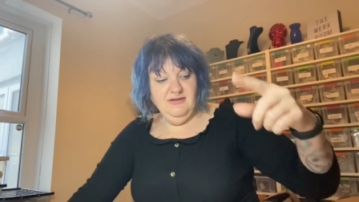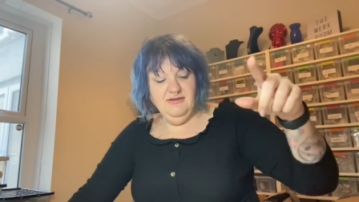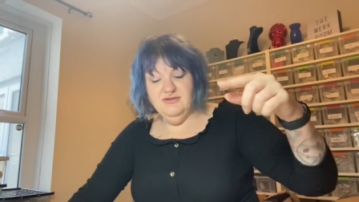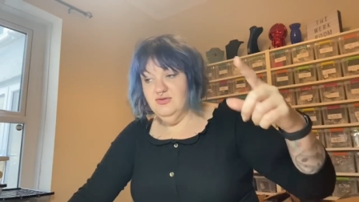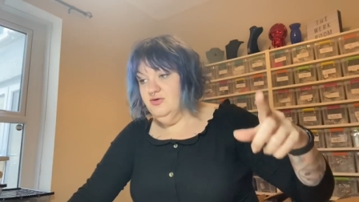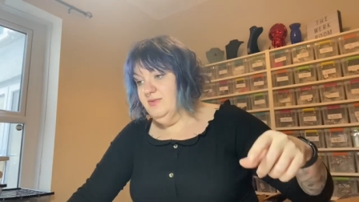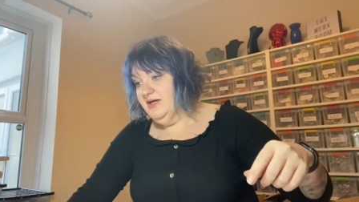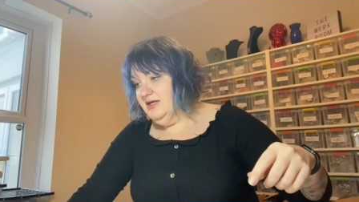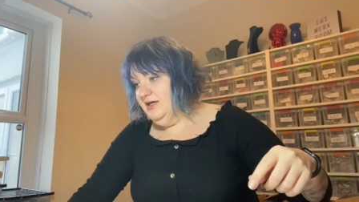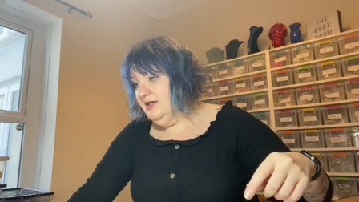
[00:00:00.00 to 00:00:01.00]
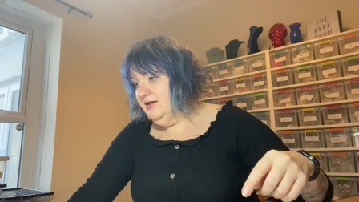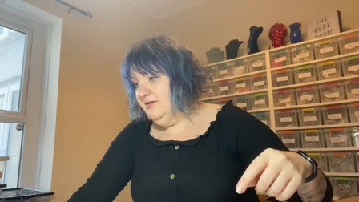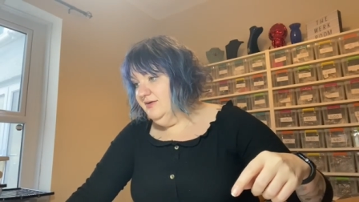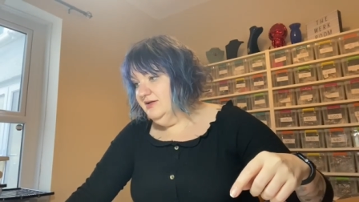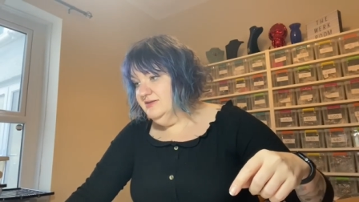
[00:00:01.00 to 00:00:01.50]
screwback
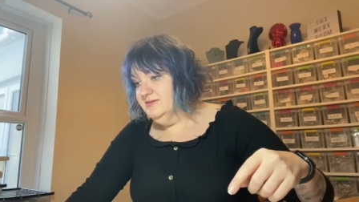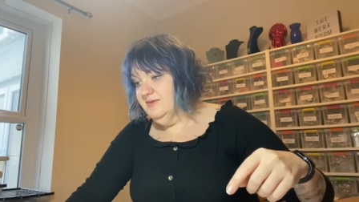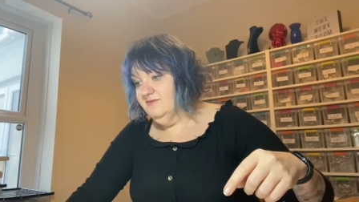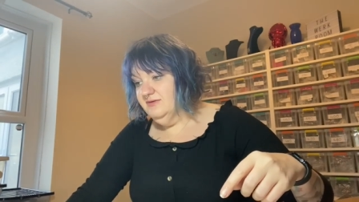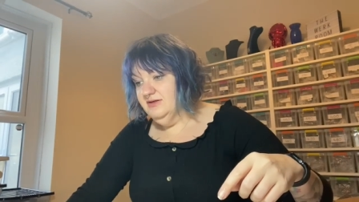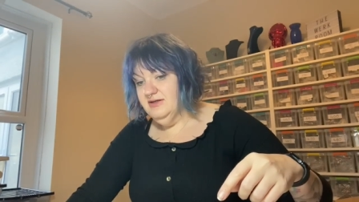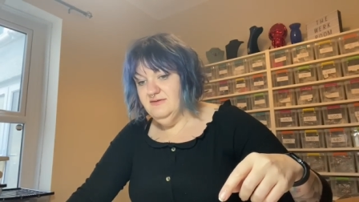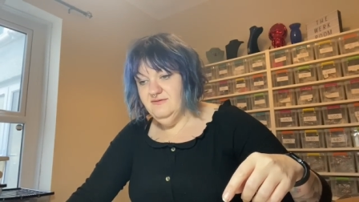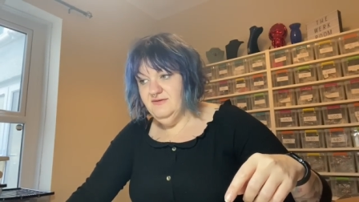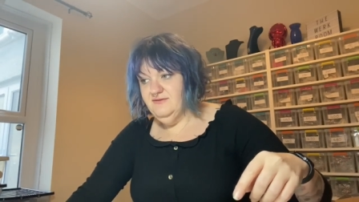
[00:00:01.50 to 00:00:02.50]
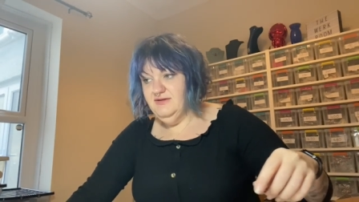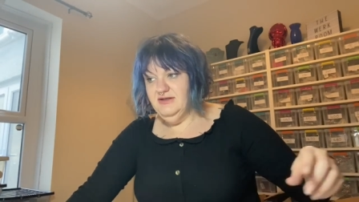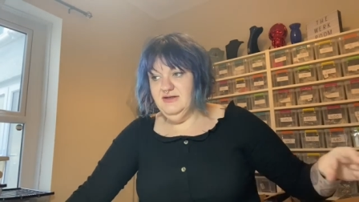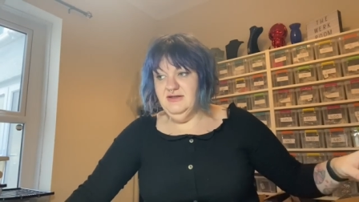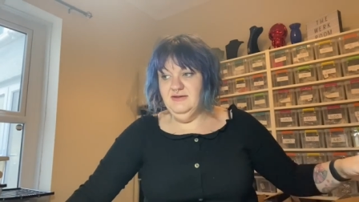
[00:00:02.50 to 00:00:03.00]
earrings went for
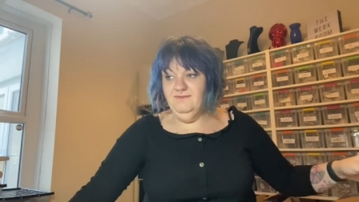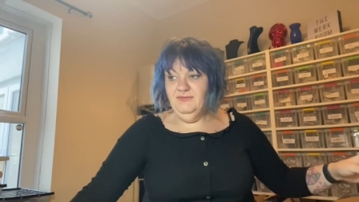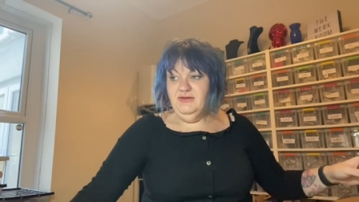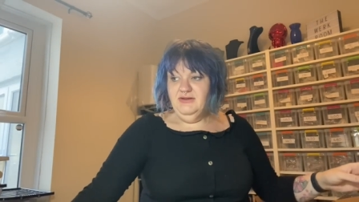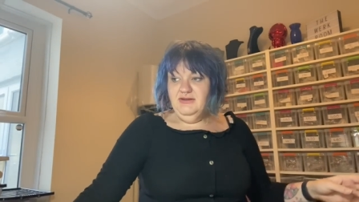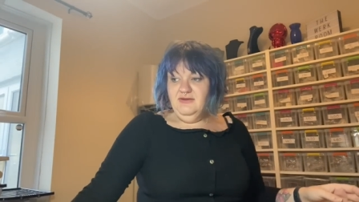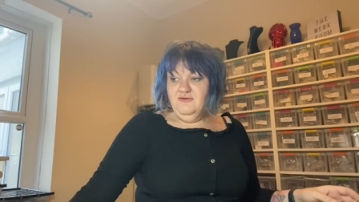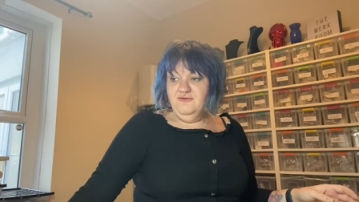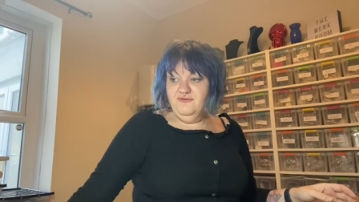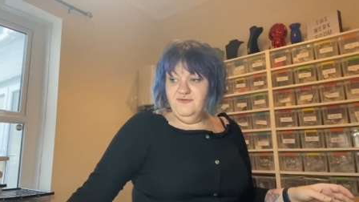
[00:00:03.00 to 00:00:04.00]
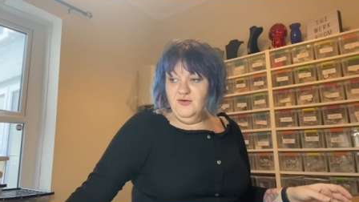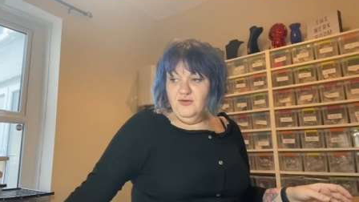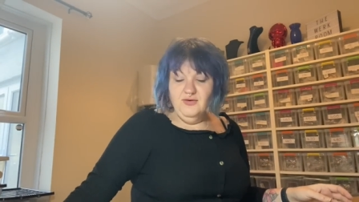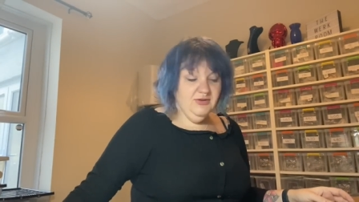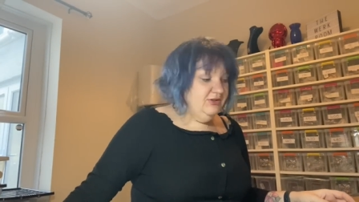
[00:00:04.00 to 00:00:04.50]
£9.59.
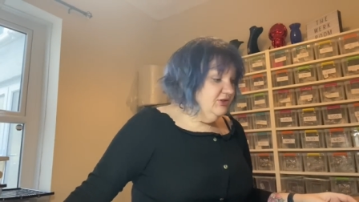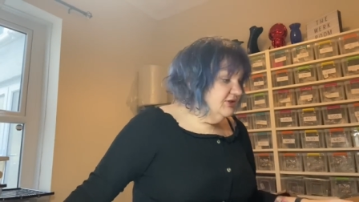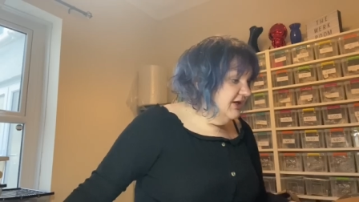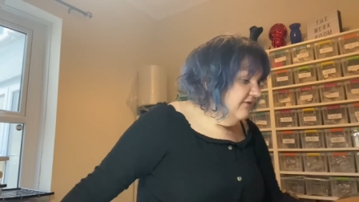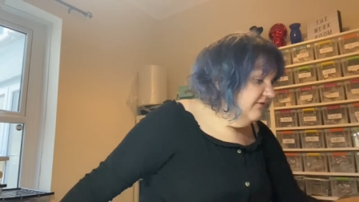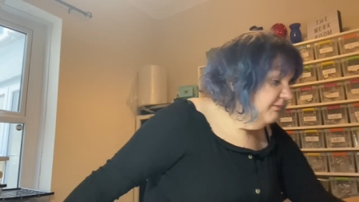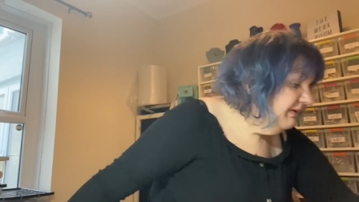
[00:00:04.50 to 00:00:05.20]
4 Jeff